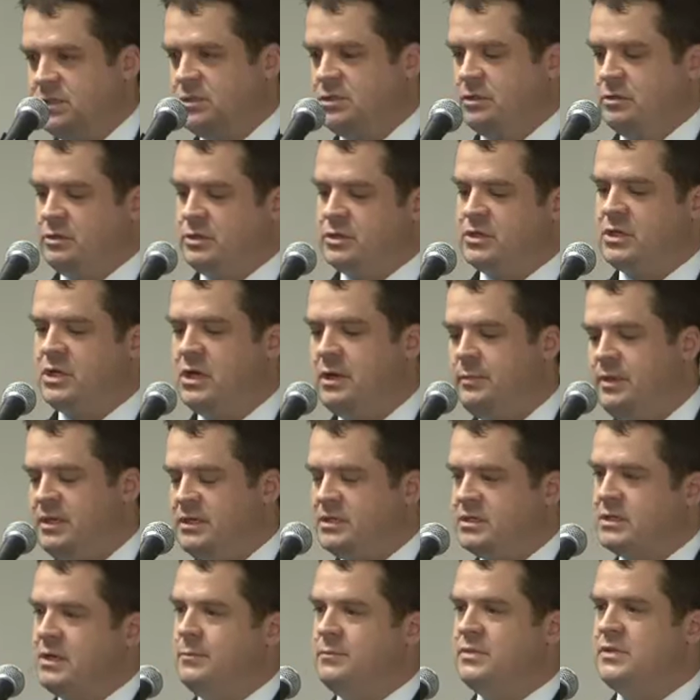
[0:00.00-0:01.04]
So there's going to be
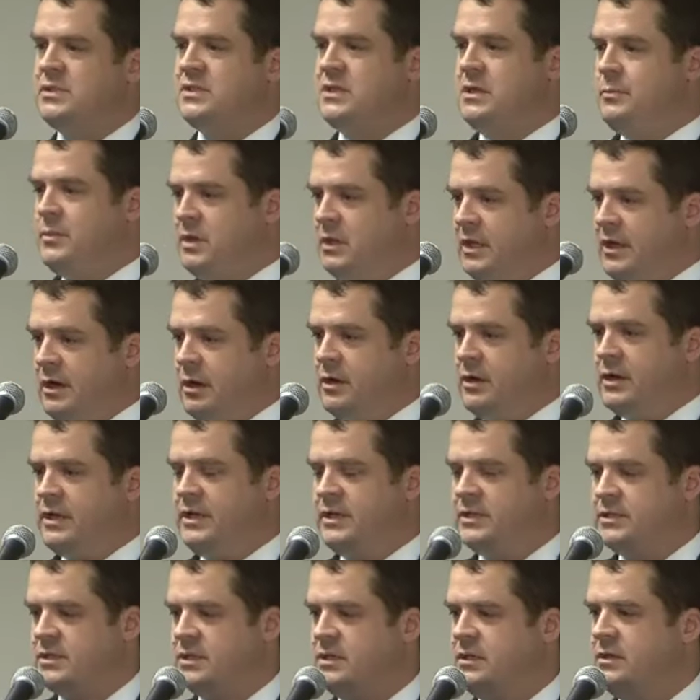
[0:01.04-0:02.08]
some
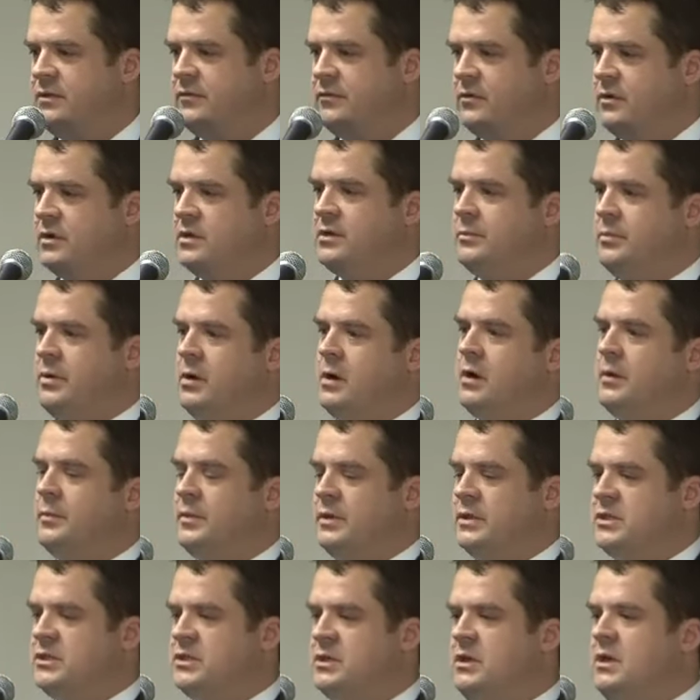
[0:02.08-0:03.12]
similarities in different
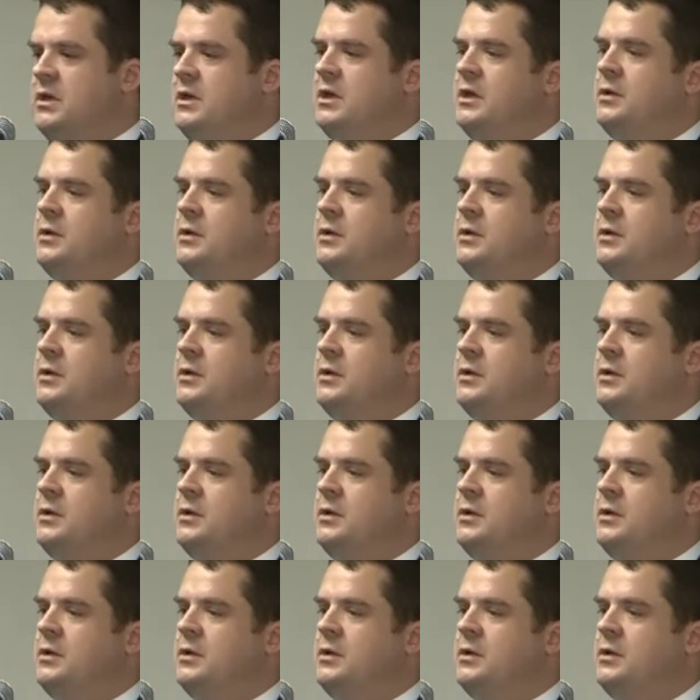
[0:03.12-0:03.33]
departments,